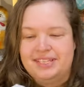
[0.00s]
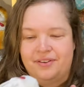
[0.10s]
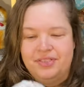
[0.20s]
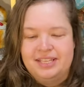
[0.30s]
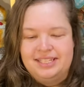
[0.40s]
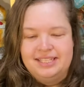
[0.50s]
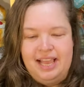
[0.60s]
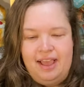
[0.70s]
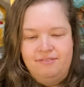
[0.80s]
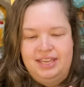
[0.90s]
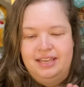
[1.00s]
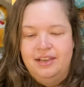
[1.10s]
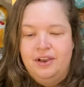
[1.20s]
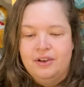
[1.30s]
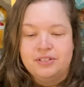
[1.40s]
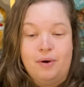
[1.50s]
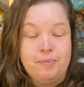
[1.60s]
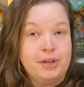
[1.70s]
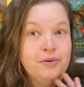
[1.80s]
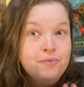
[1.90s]
Now this is heavy, so
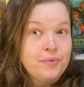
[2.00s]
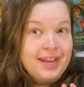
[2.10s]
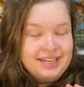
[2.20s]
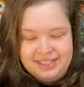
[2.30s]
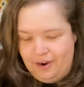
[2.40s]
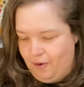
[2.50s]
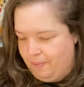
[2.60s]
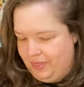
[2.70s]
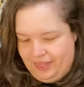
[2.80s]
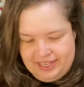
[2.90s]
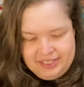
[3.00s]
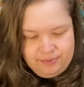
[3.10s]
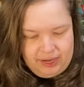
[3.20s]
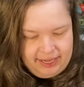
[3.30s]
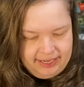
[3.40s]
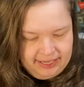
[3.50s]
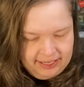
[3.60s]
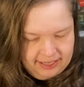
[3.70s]
I'm gonna wait to open this one.